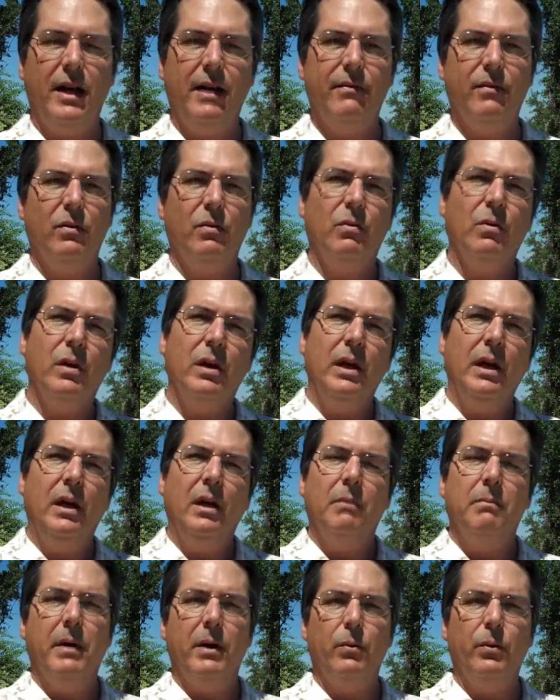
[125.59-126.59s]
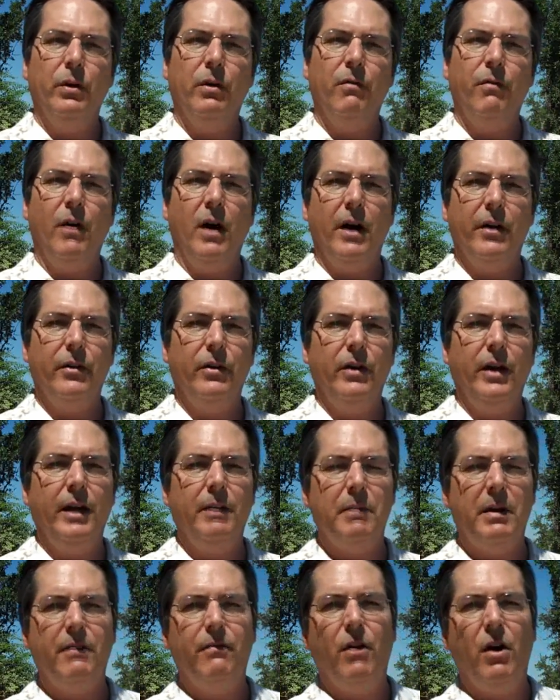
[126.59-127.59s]
I have a my real father
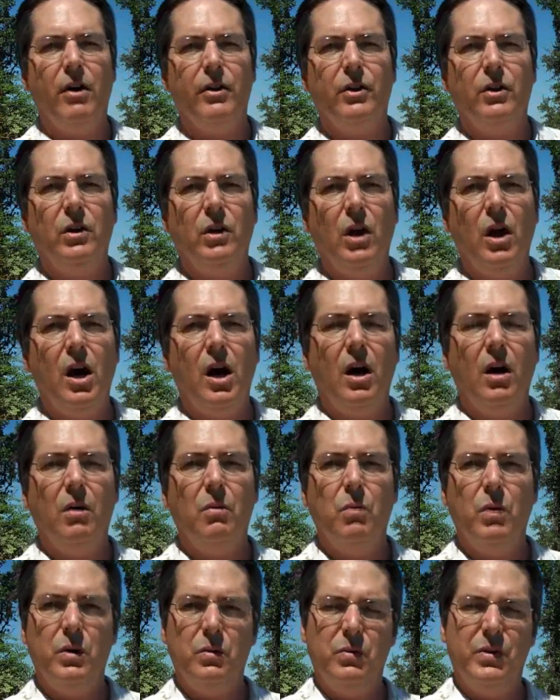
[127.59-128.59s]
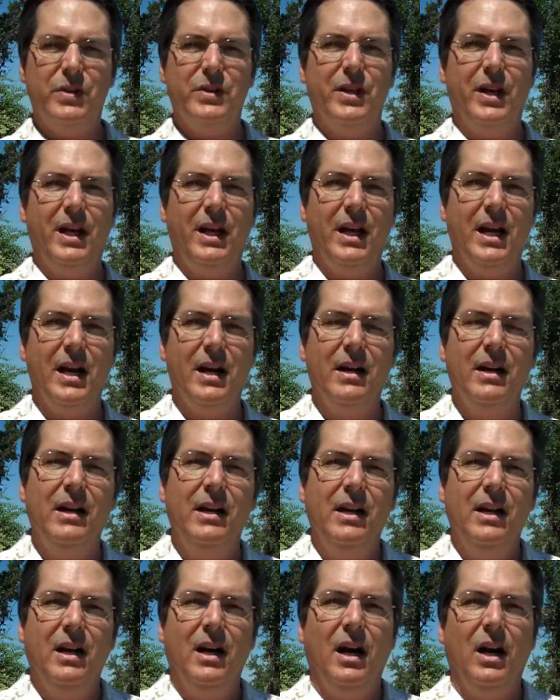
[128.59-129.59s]
and my father-in-law one was a, uh,
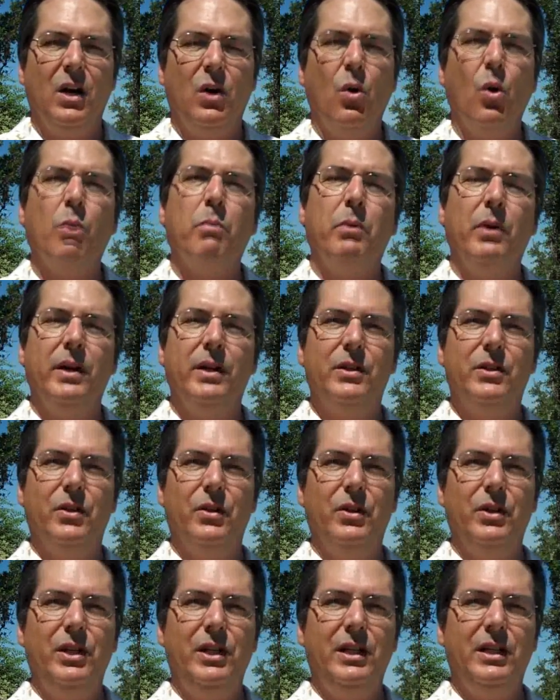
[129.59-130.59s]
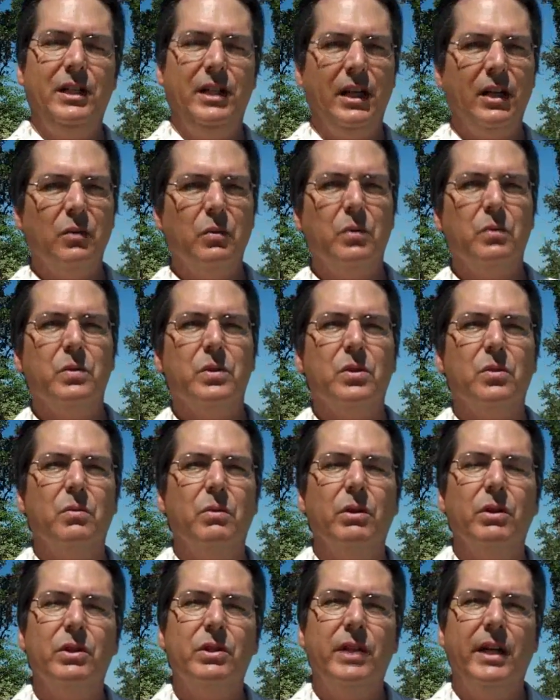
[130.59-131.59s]
a, corporate attorney, and the other one was a
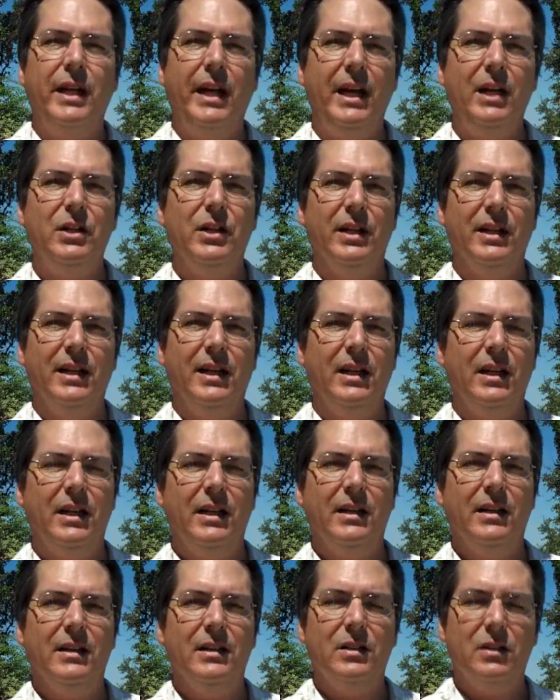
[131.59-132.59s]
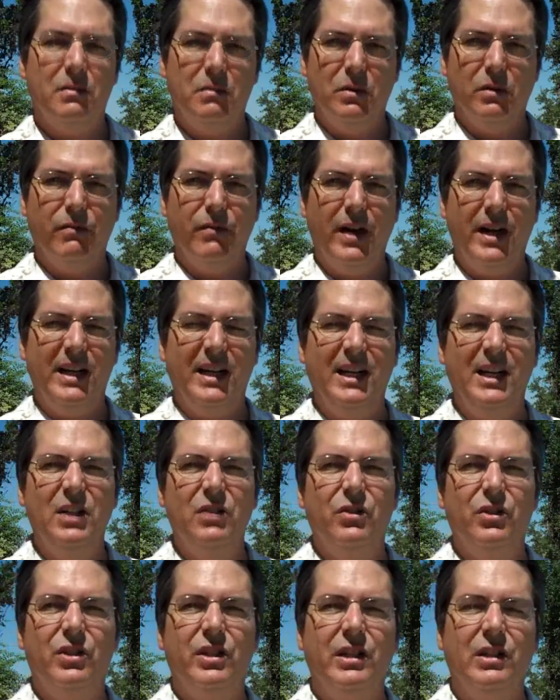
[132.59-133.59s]
real estate agent. And uh, you'll find it
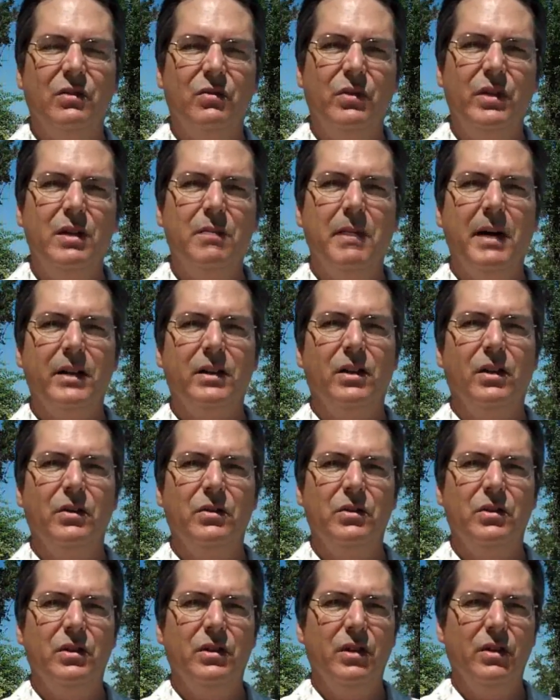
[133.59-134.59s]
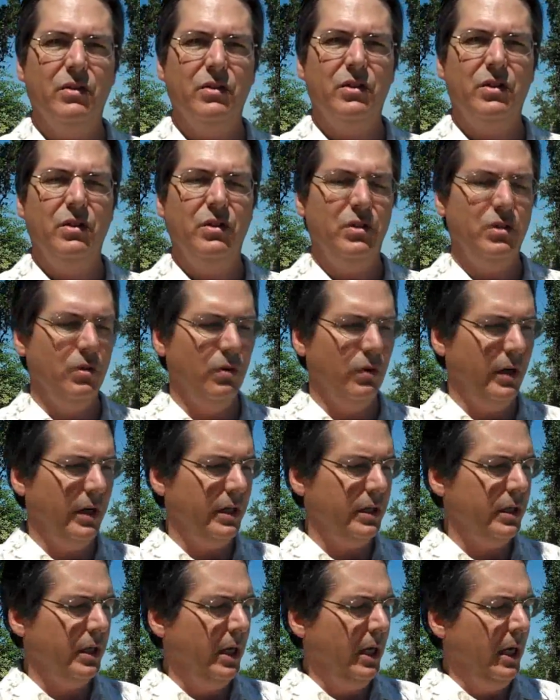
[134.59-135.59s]
interesting to read about those those two
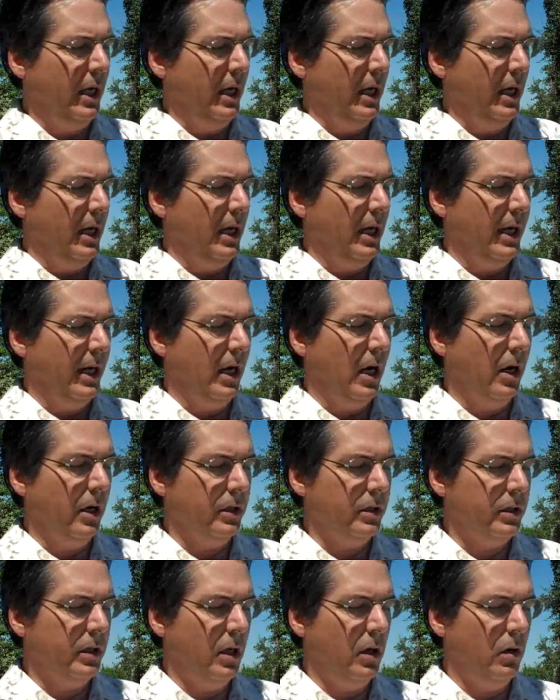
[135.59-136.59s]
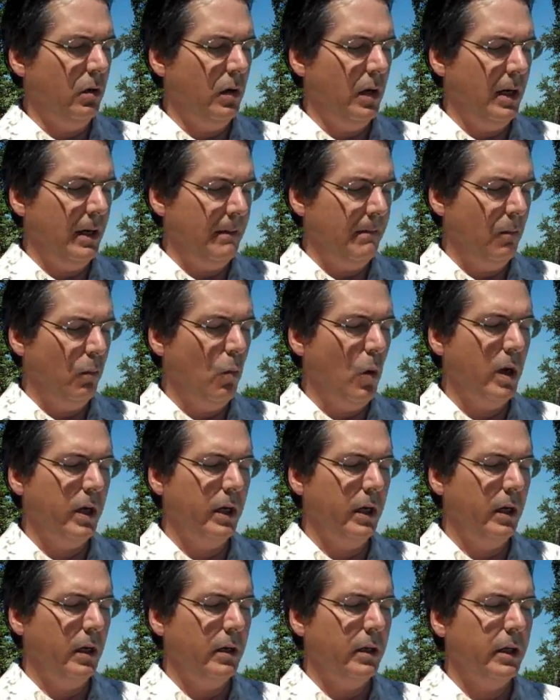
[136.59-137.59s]
stories. Uh, also, uh,
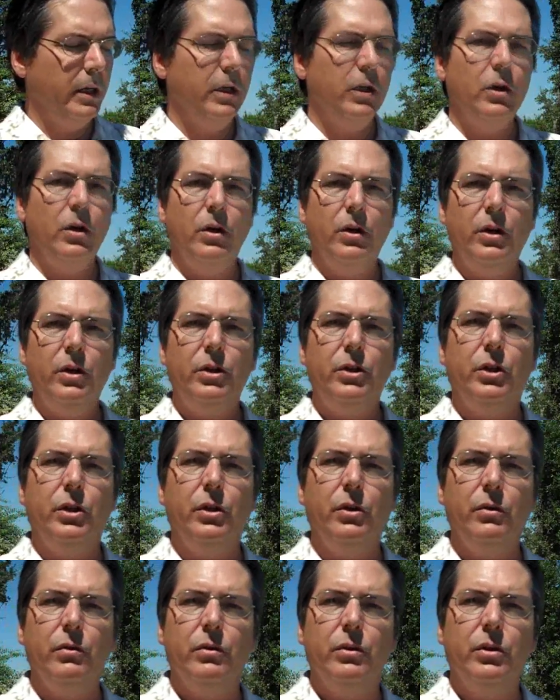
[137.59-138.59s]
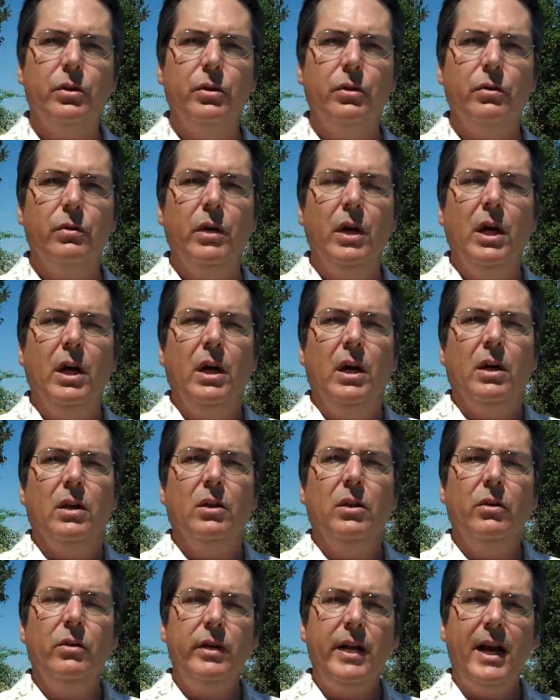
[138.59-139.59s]
want to encourage you to
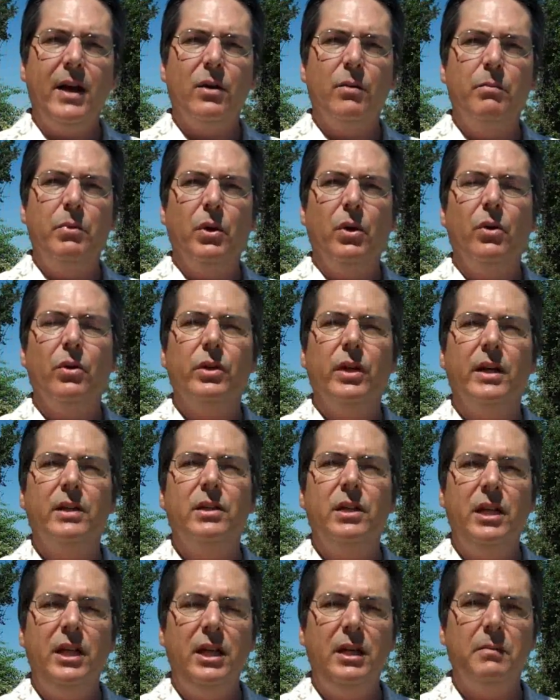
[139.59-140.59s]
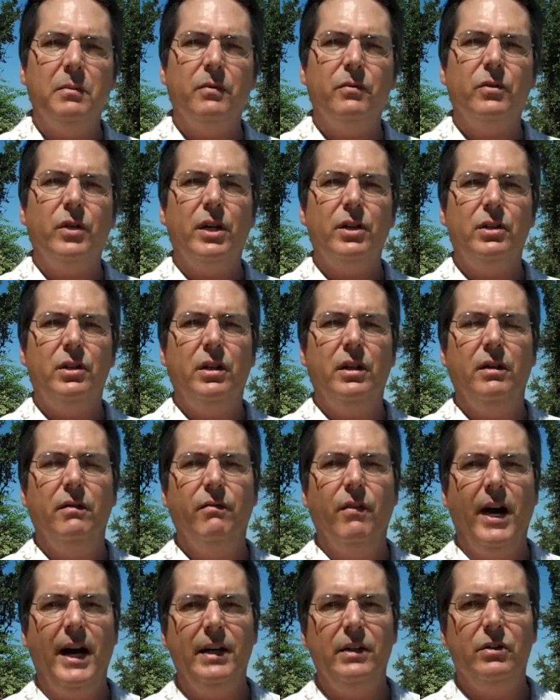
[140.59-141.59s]
learn how to build a team of trusted
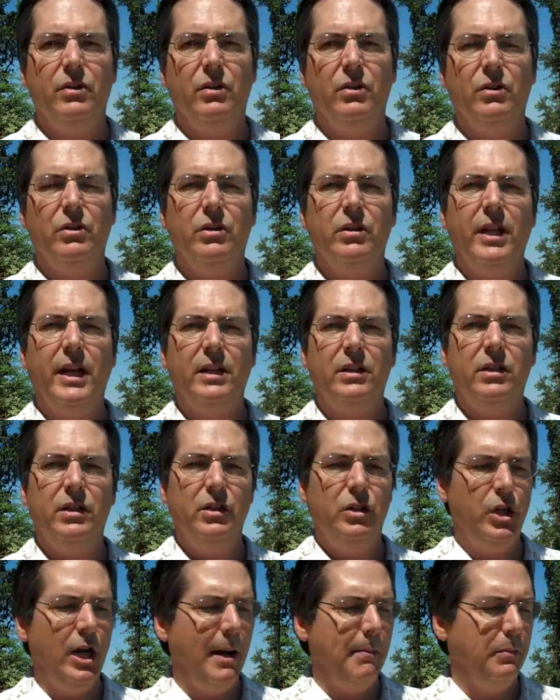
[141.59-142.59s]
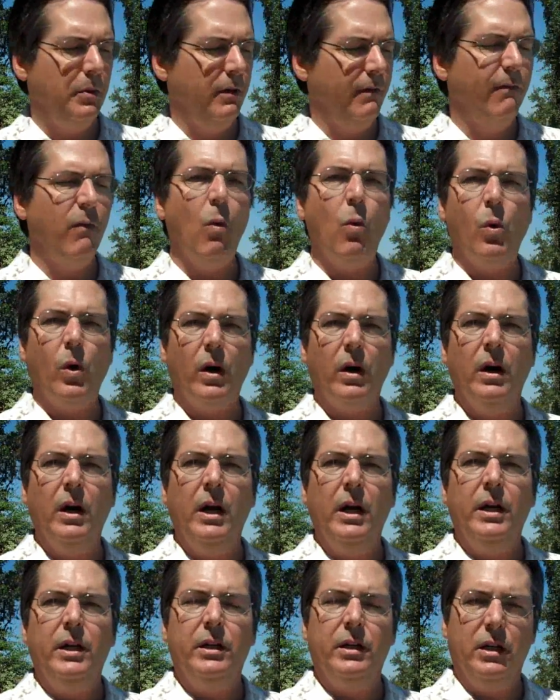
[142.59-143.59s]
advisors. That's in chapter four.
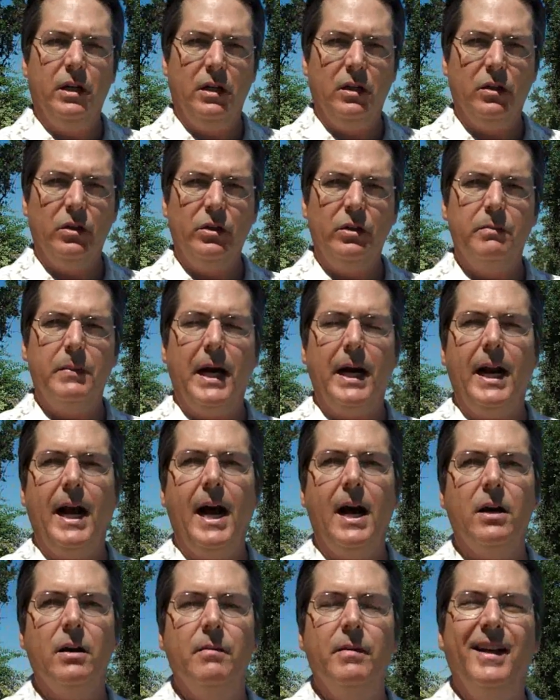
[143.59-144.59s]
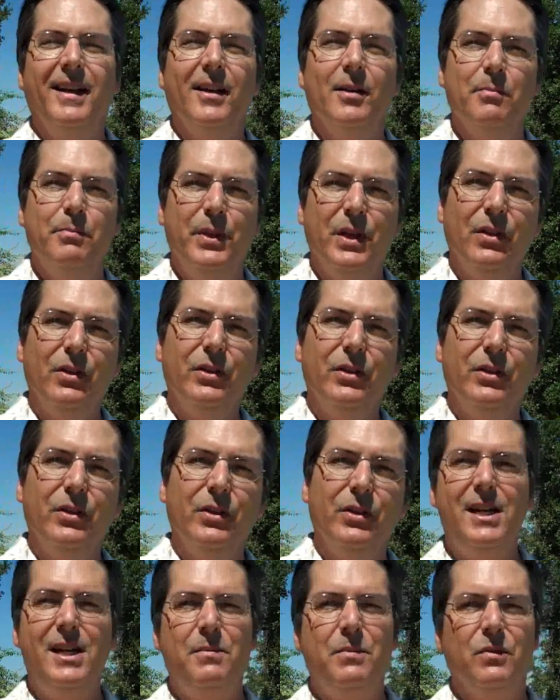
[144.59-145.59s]
You're going to learn about how to how to build a
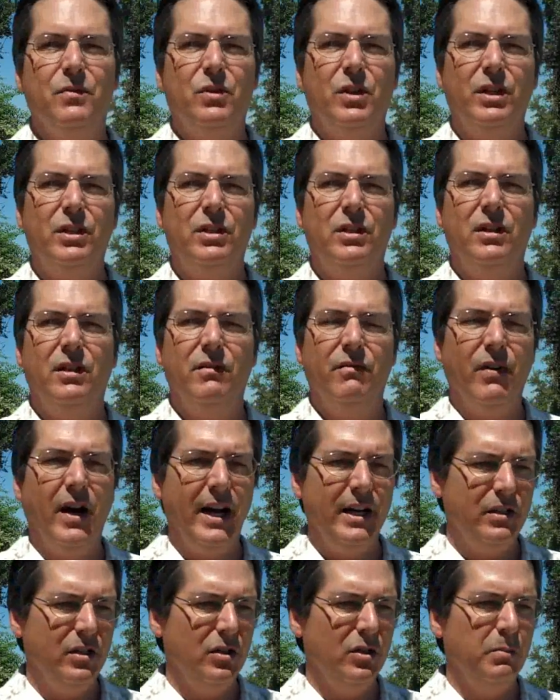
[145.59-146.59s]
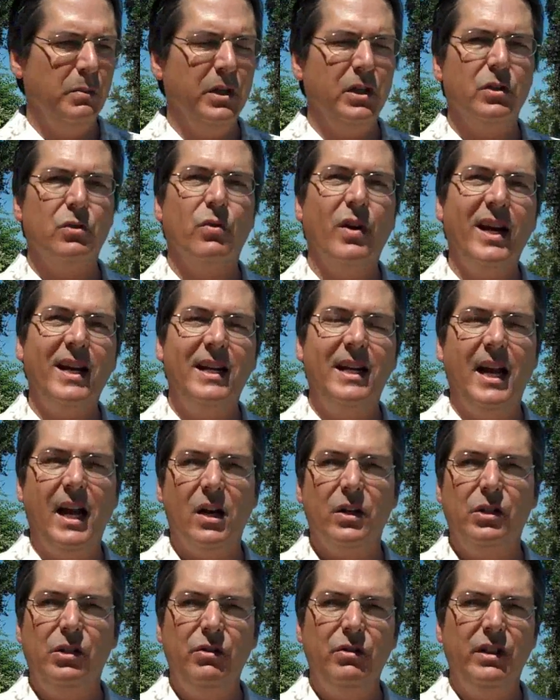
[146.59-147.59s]
team of trusted advisors because right
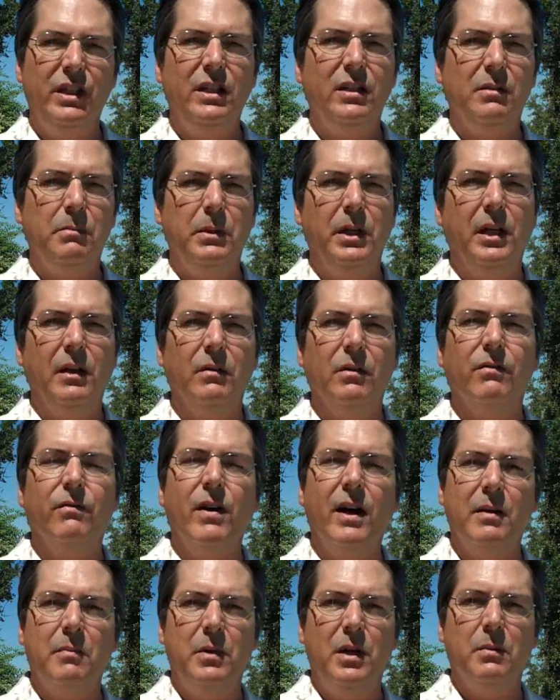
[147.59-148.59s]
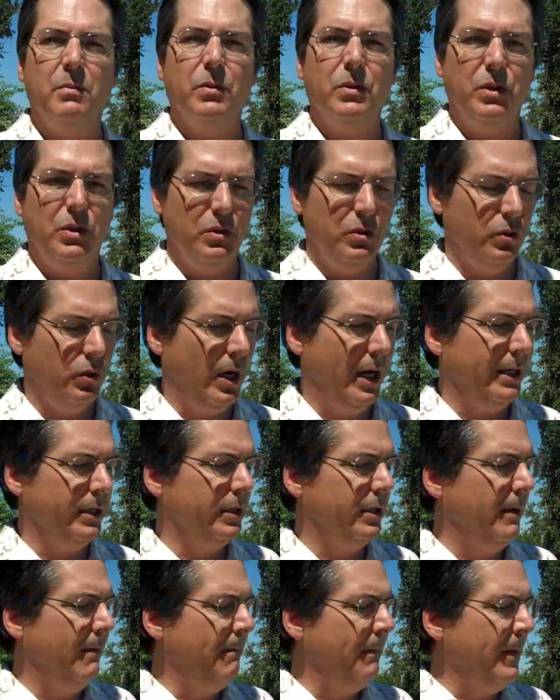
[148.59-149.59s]
now you need to be able to find people you
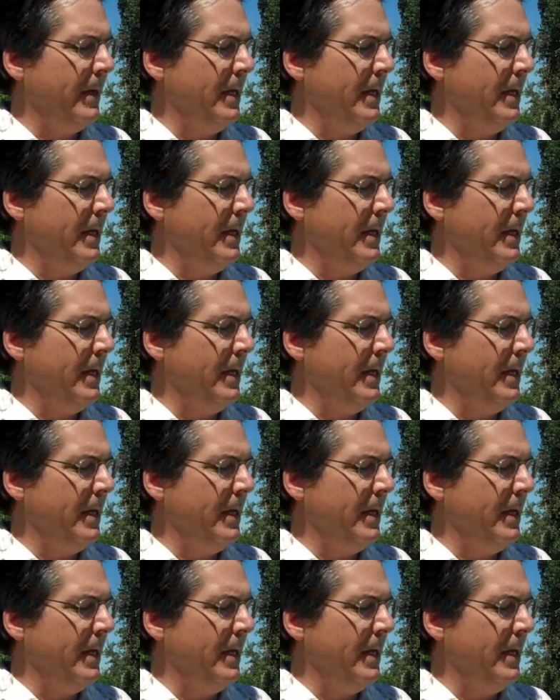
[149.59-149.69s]
trust.